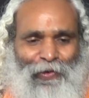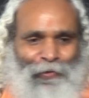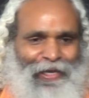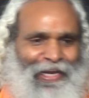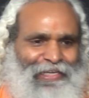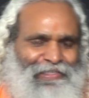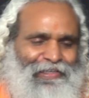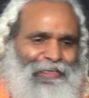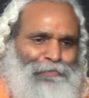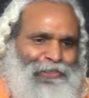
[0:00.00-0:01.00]
Whereas
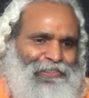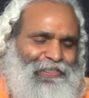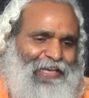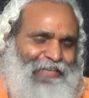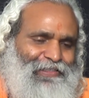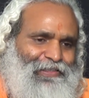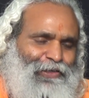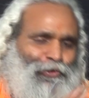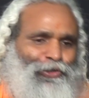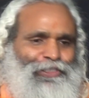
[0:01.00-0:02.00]
if the
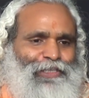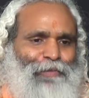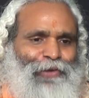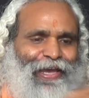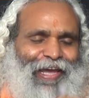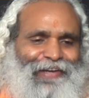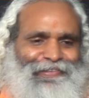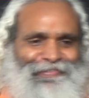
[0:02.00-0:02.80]
Shastra goes somewhere,